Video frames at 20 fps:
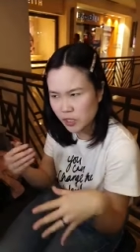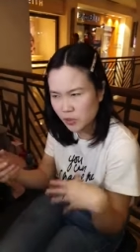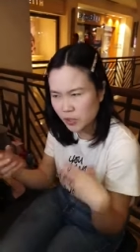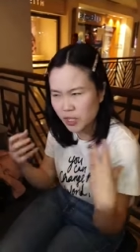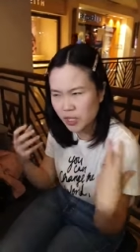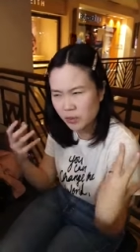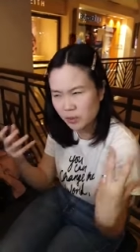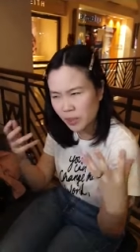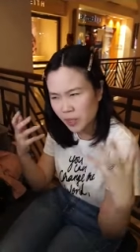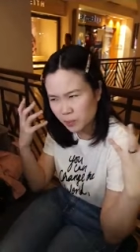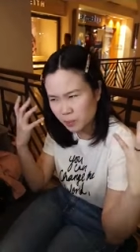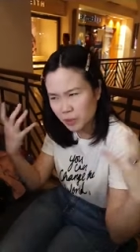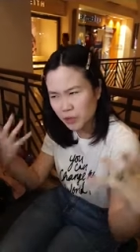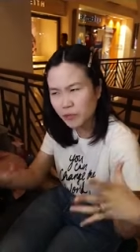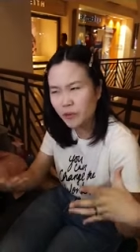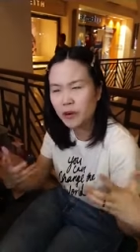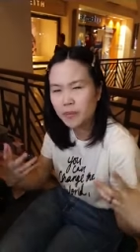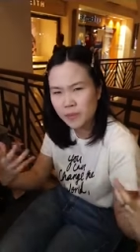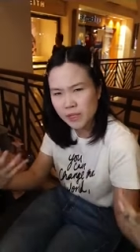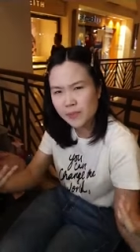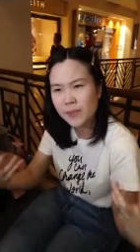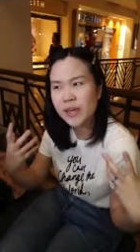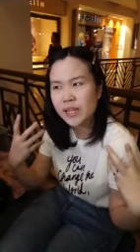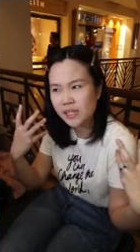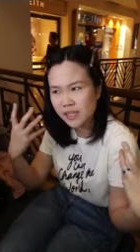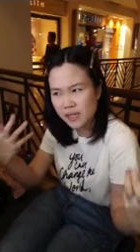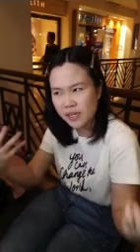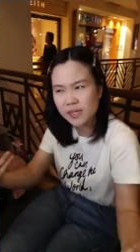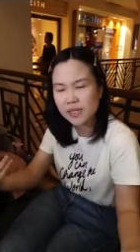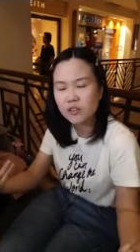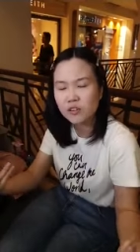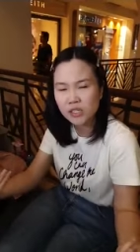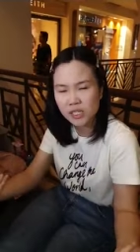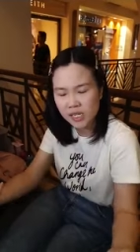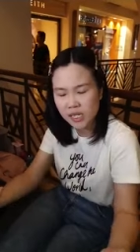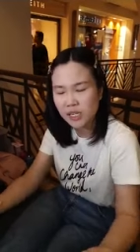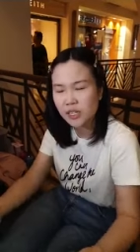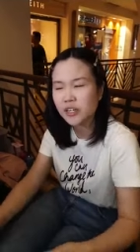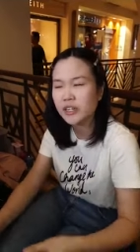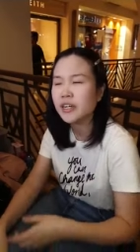It's really... It performs best as a
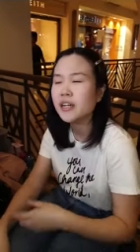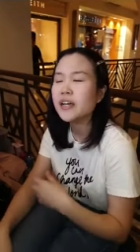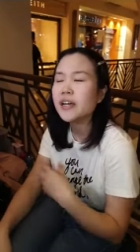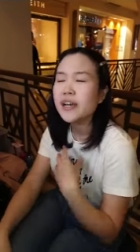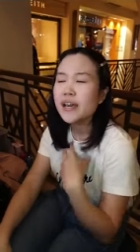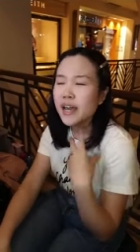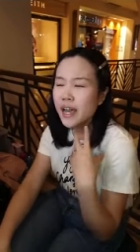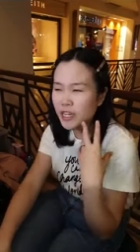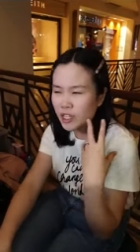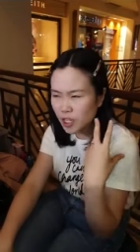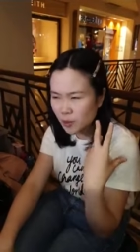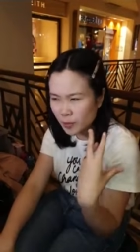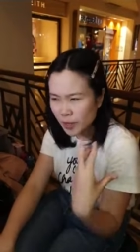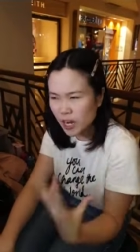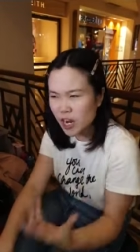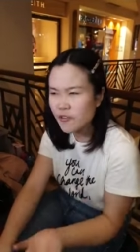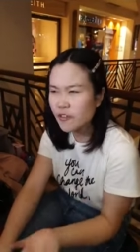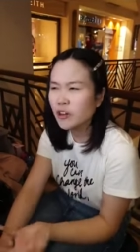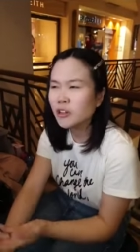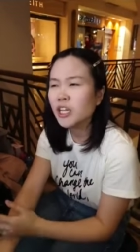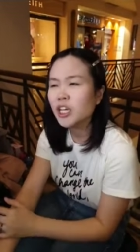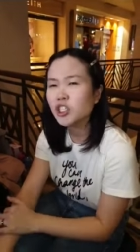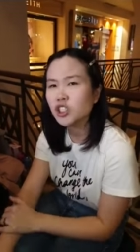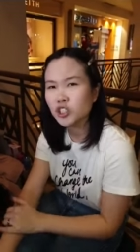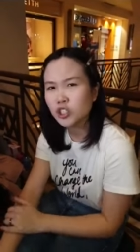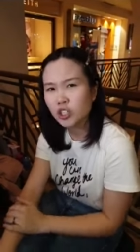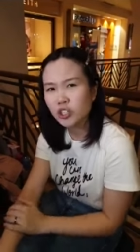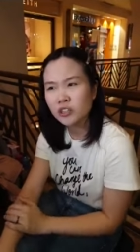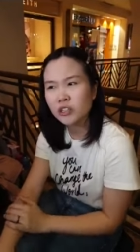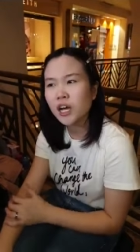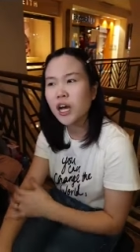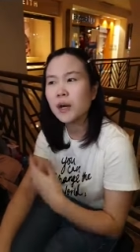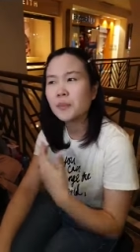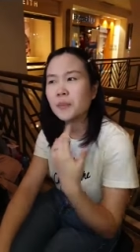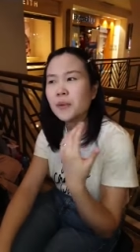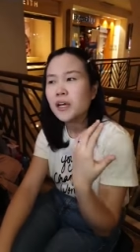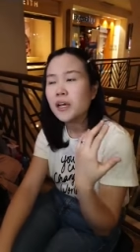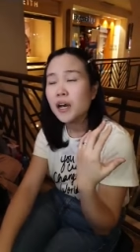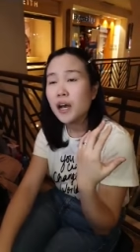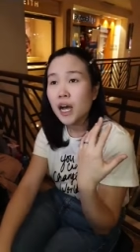concealer, and you apply your foundation on
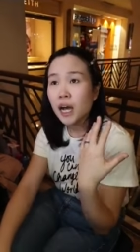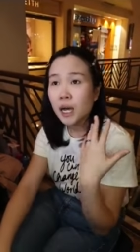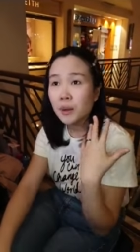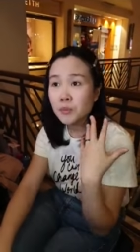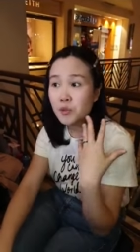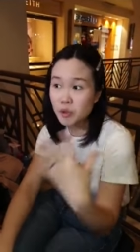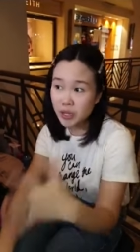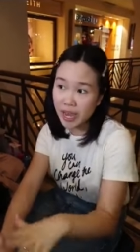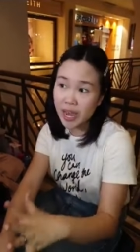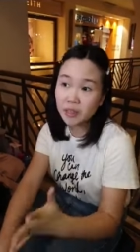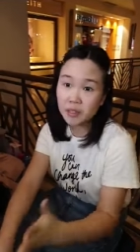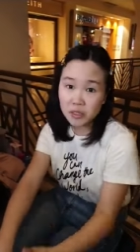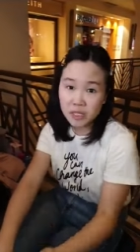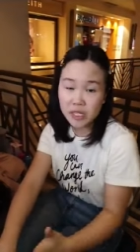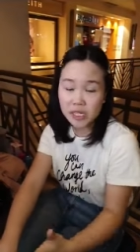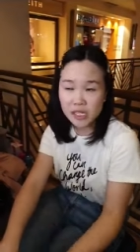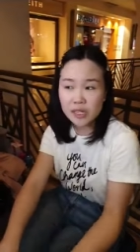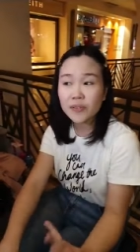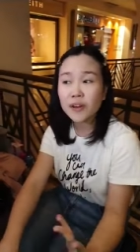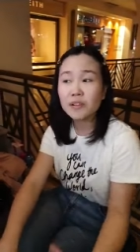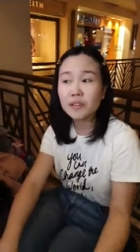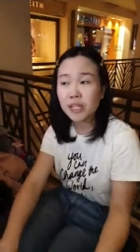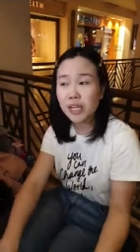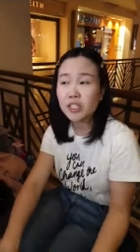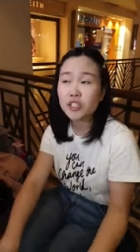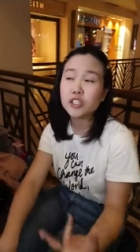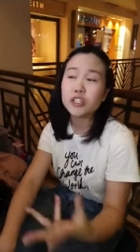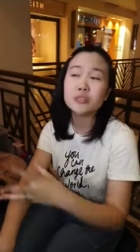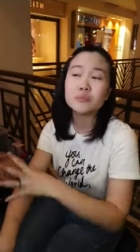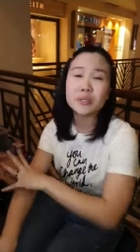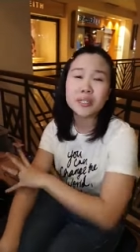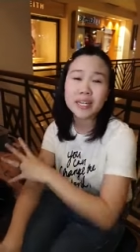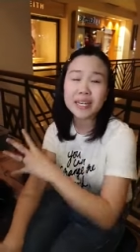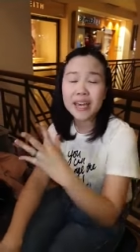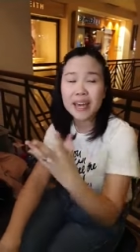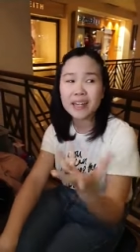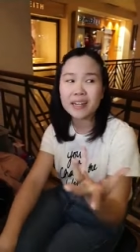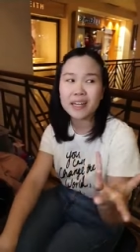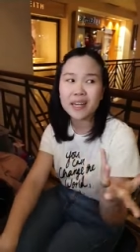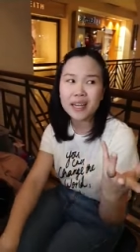top. Um, you can use it as a foundation, but
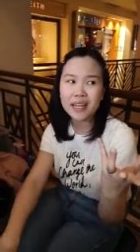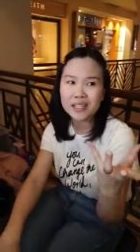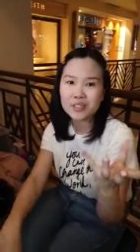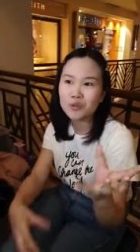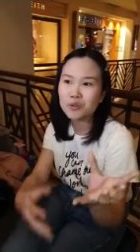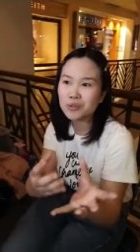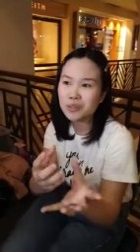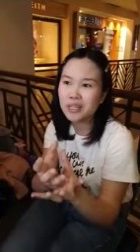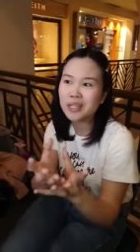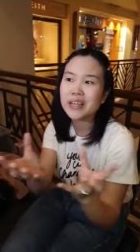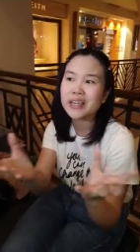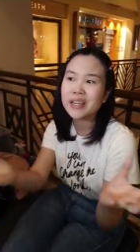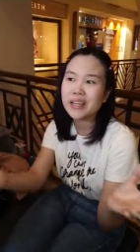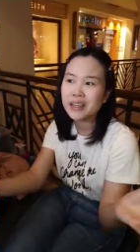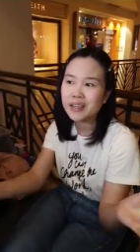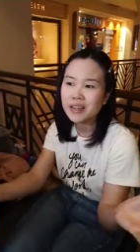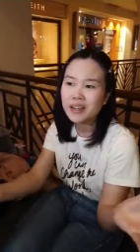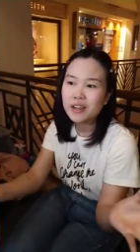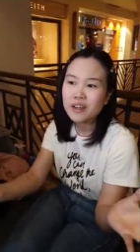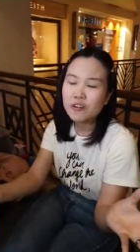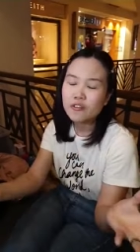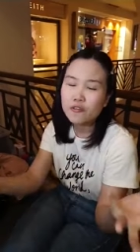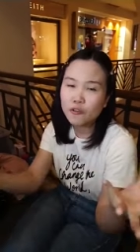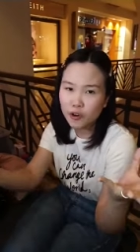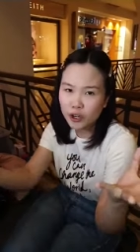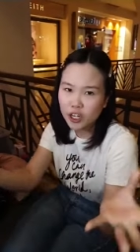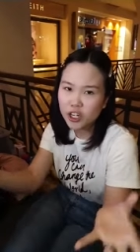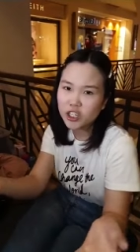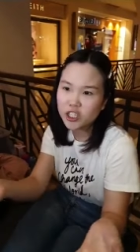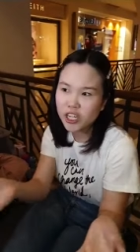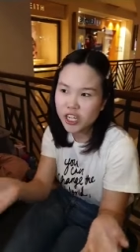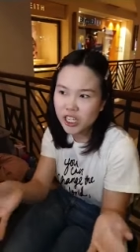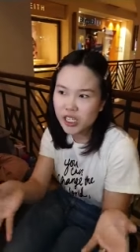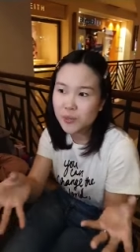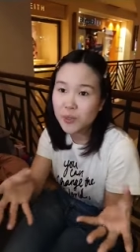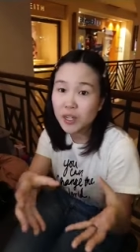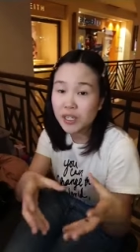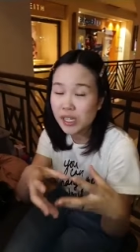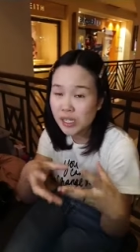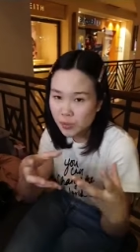again, it's only four
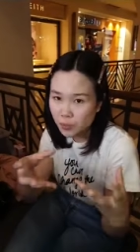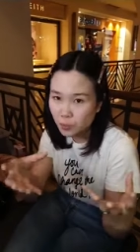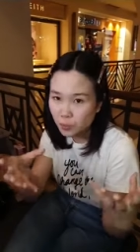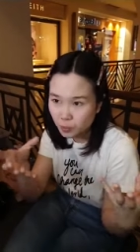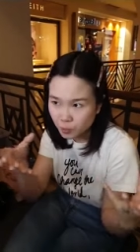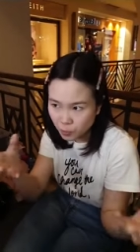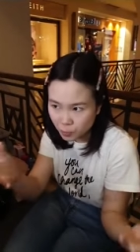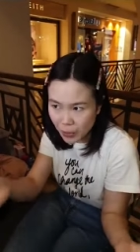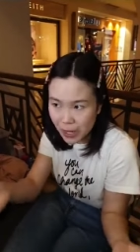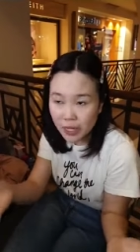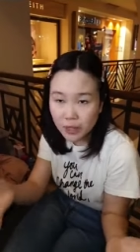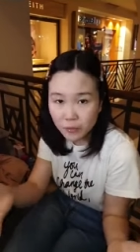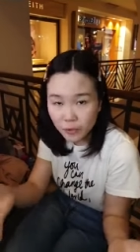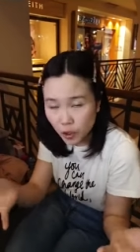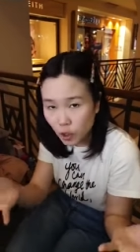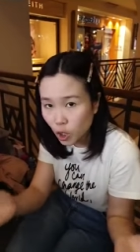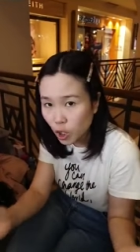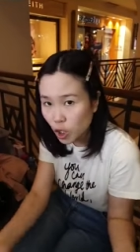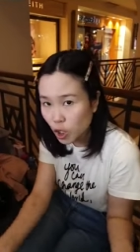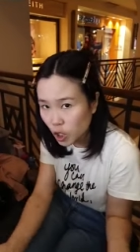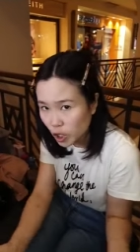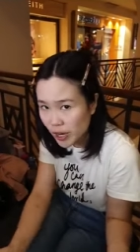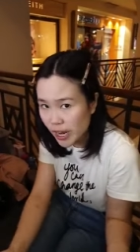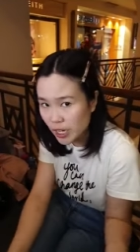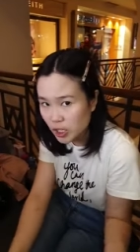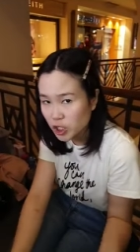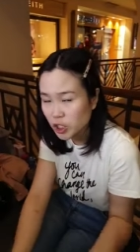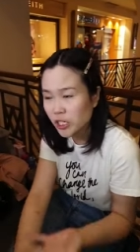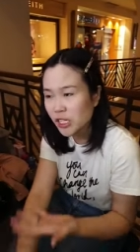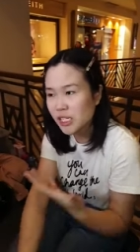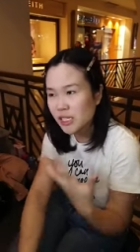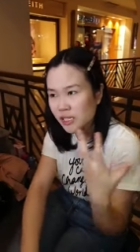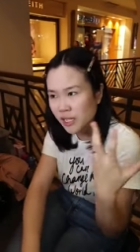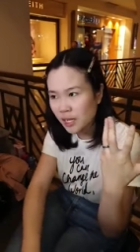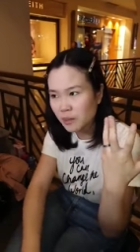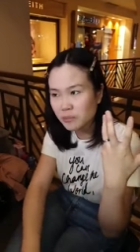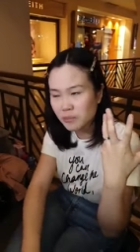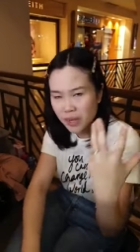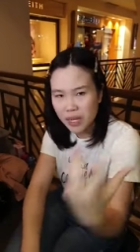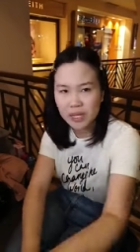shades because it's made for color correction. It's
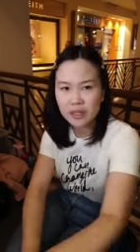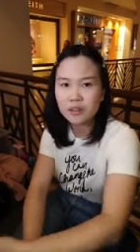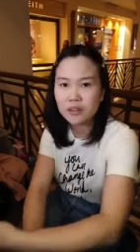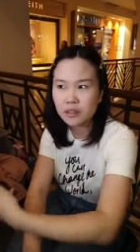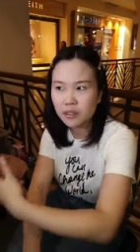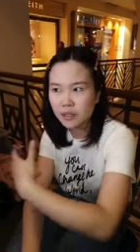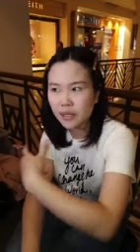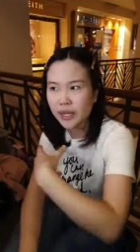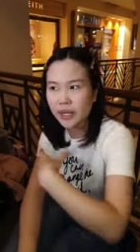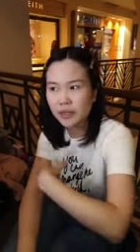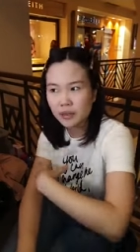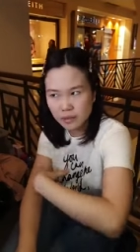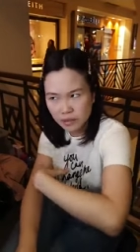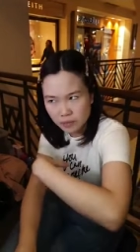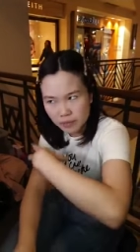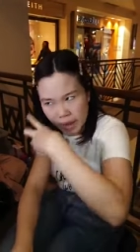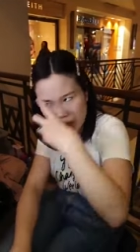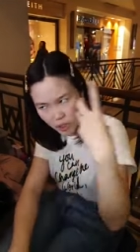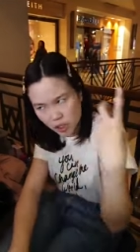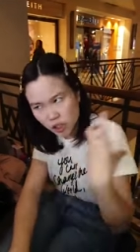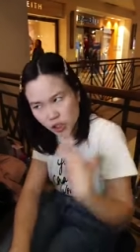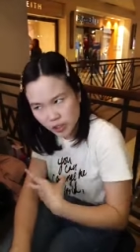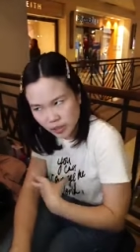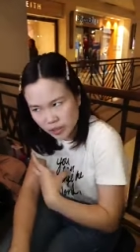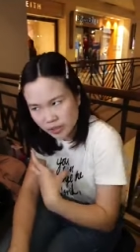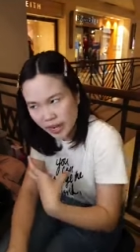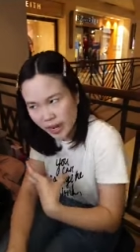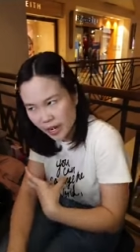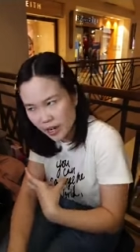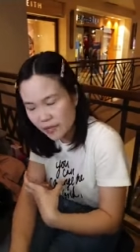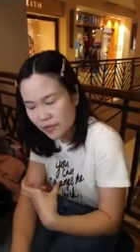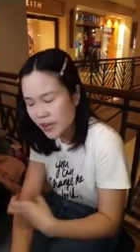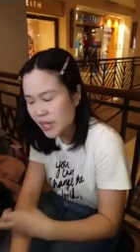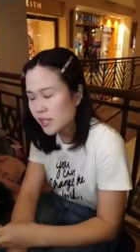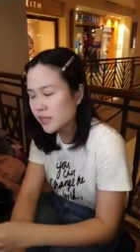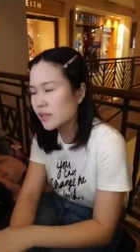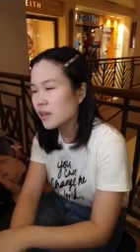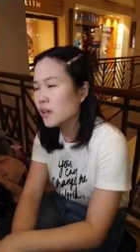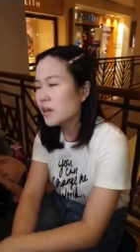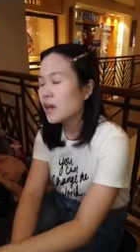not made to, like, match your entire
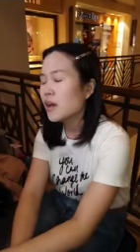face.